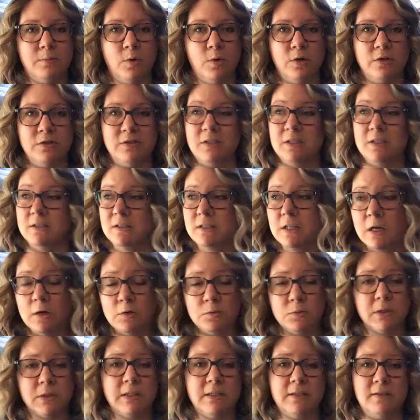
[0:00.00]
boards because
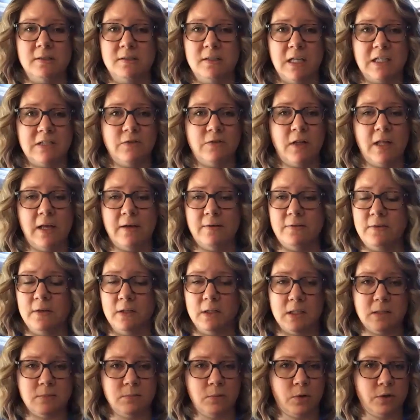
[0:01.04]
they're really successful at
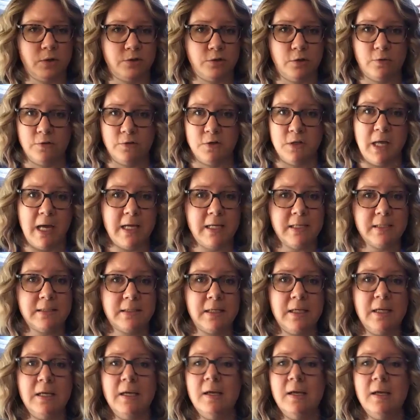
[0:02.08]
filling boards overnight.